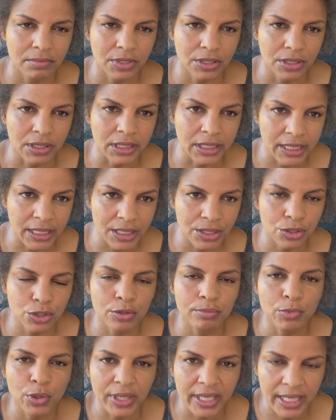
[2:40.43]
lead to
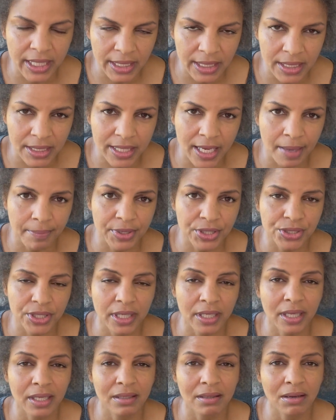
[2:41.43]
more kidney damage,
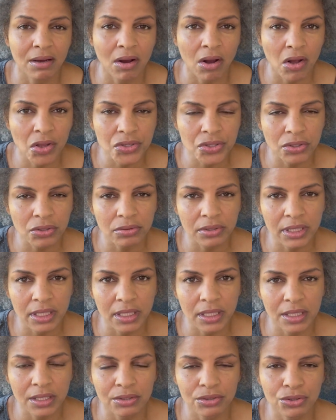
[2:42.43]
it can also
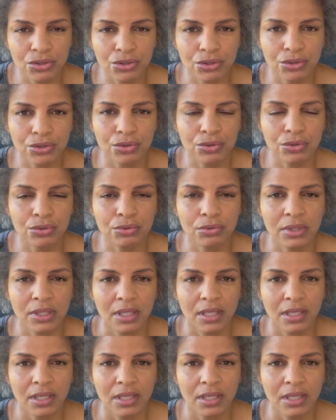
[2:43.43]
lead to